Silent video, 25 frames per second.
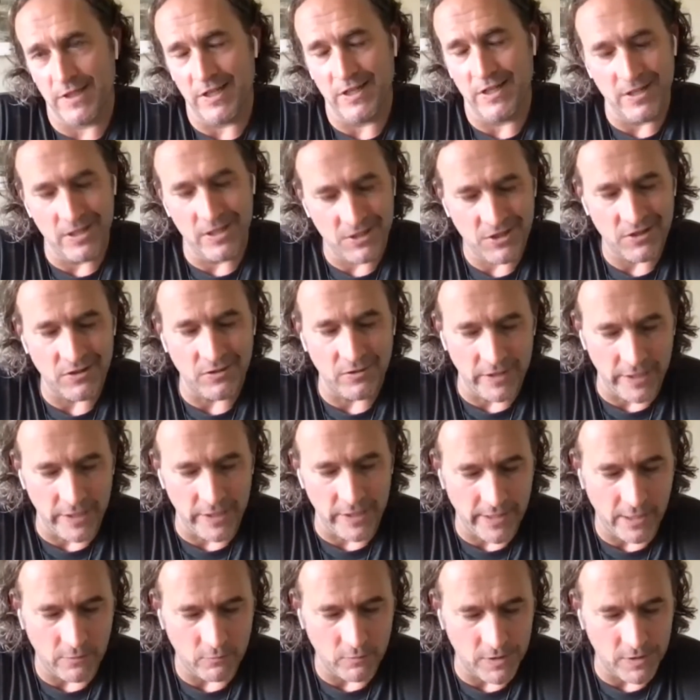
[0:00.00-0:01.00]
initially.
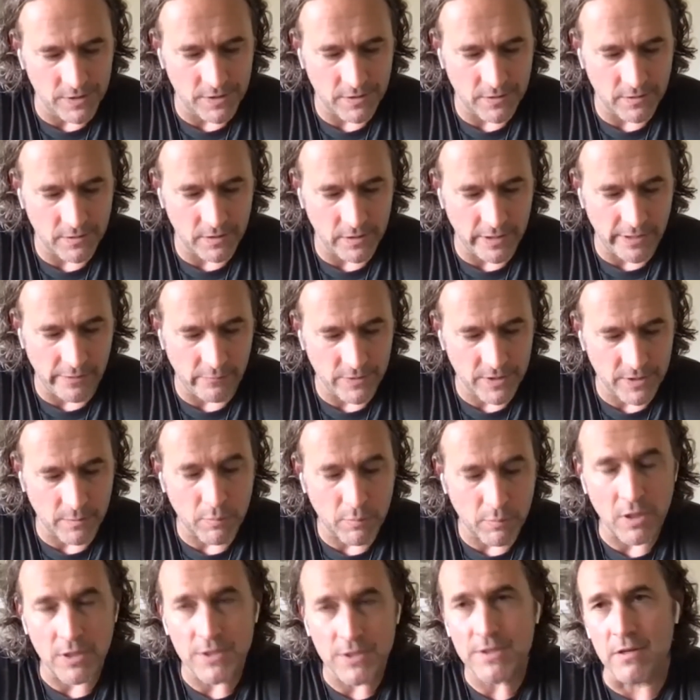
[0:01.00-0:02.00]
That was a
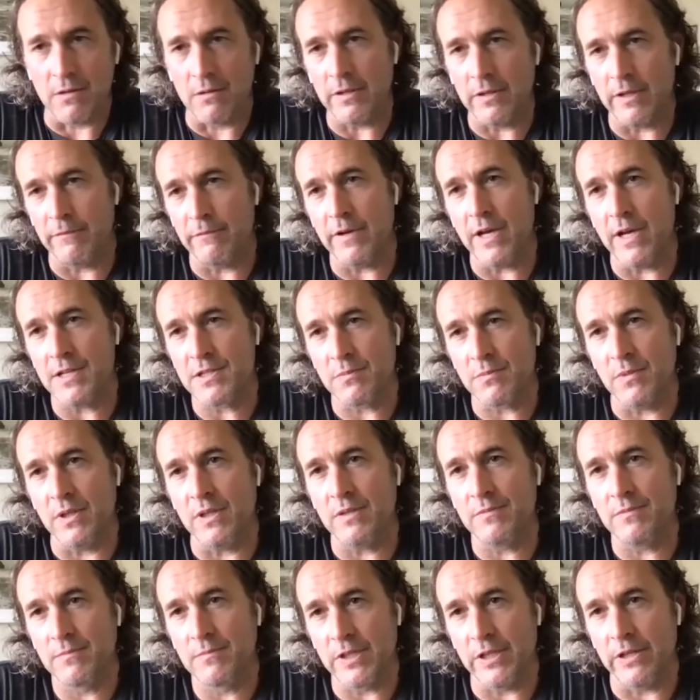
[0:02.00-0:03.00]
personal
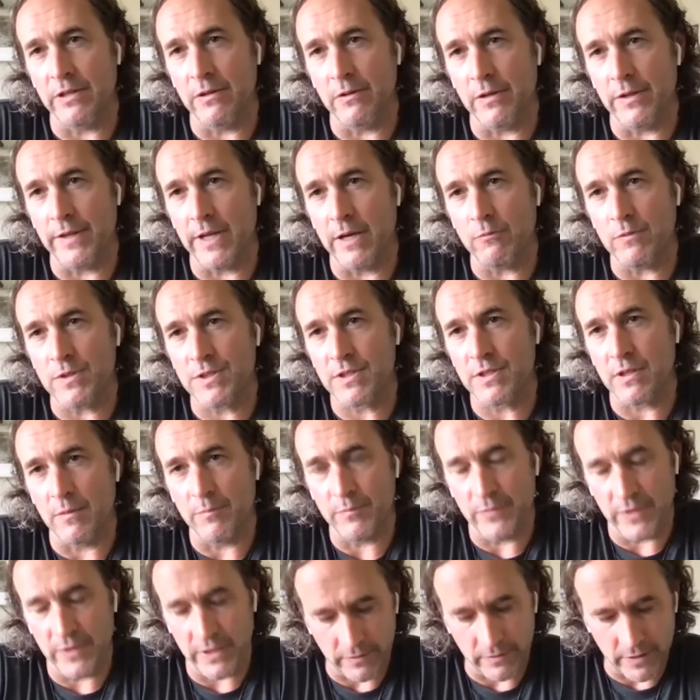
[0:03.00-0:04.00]
investment. And that was
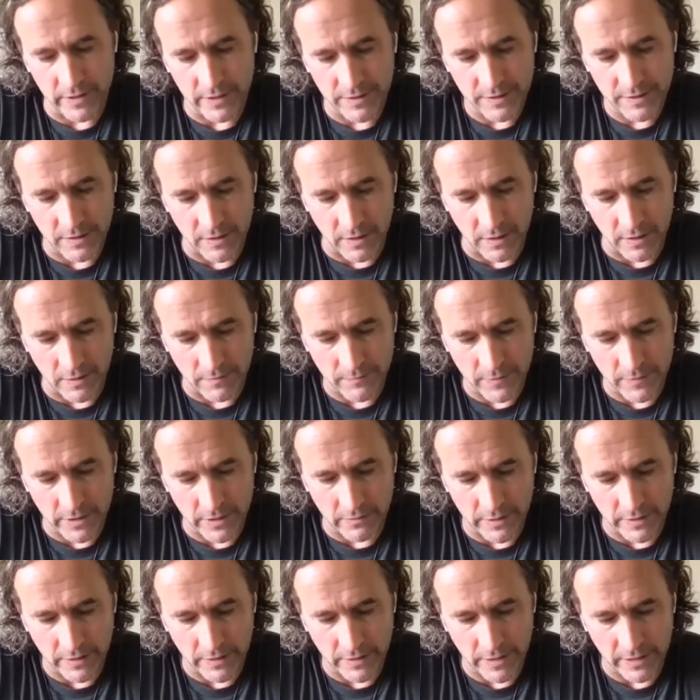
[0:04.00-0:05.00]
something
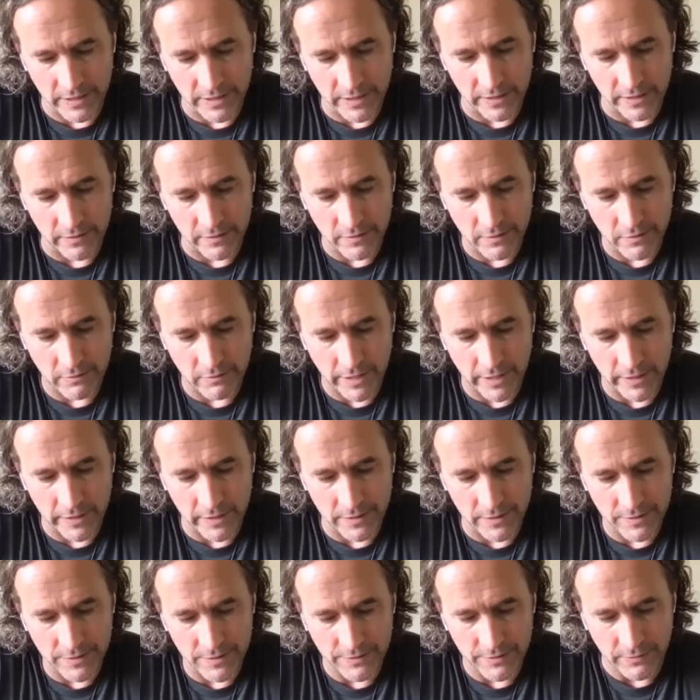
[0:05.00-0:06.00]
that again,
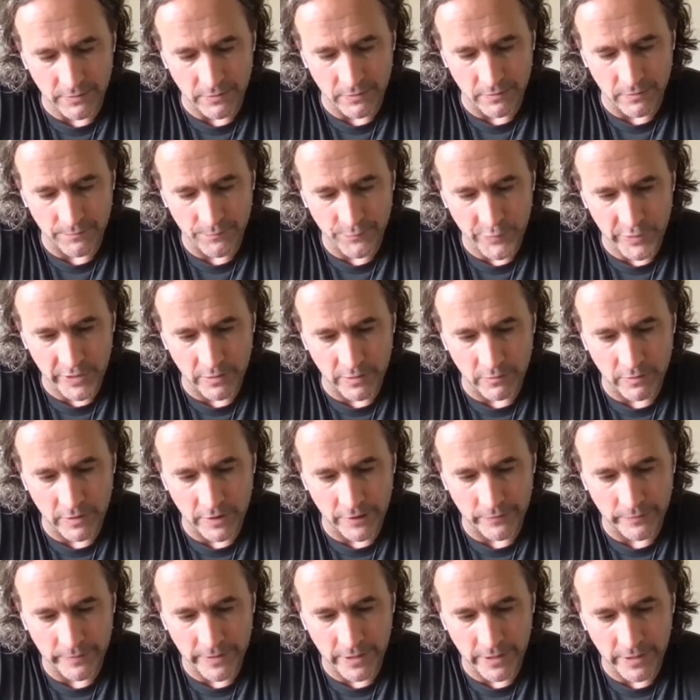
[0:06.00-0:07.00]
credit to
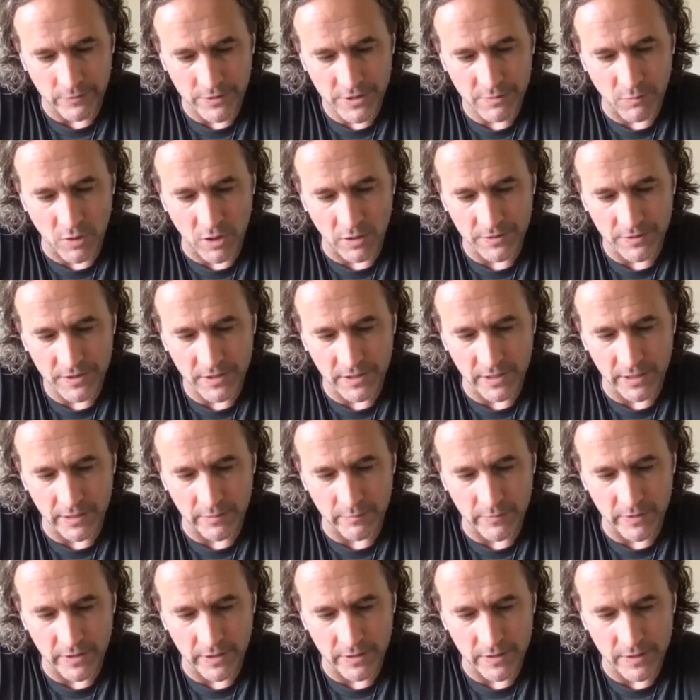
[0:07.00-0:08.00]
our small
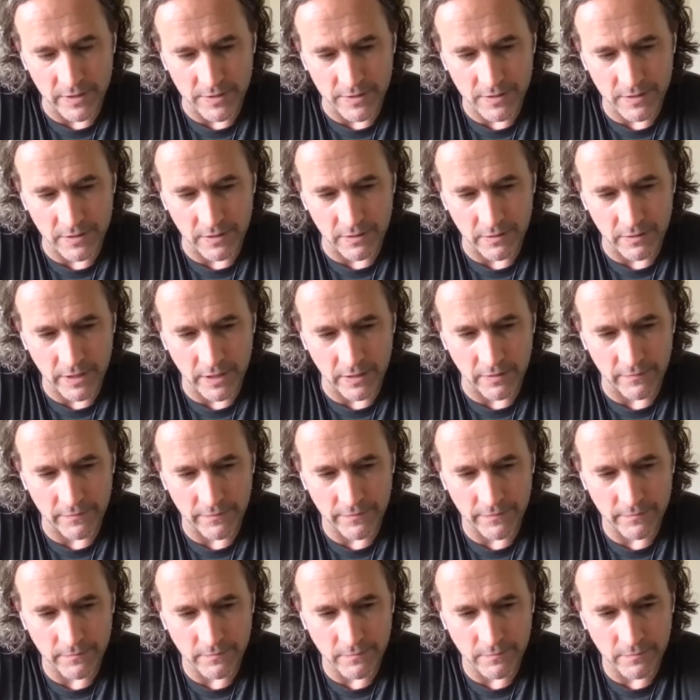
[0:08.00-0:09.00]
team that has kind of
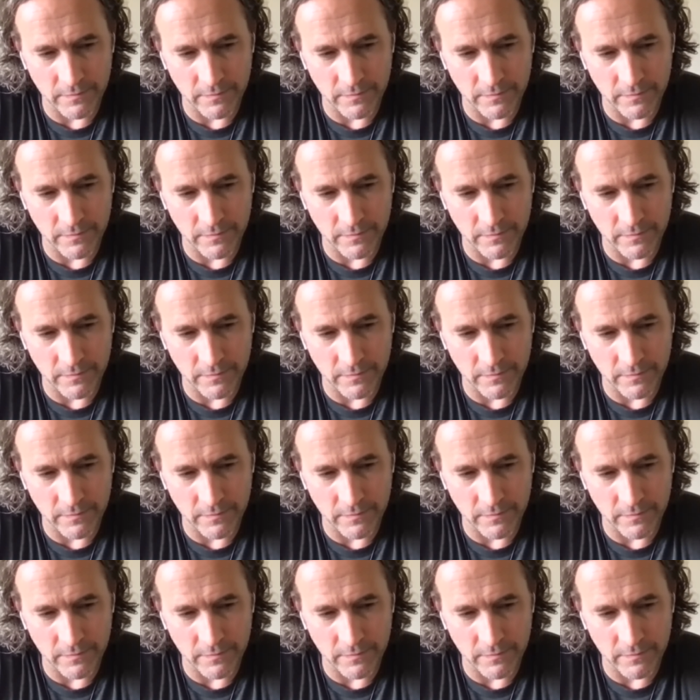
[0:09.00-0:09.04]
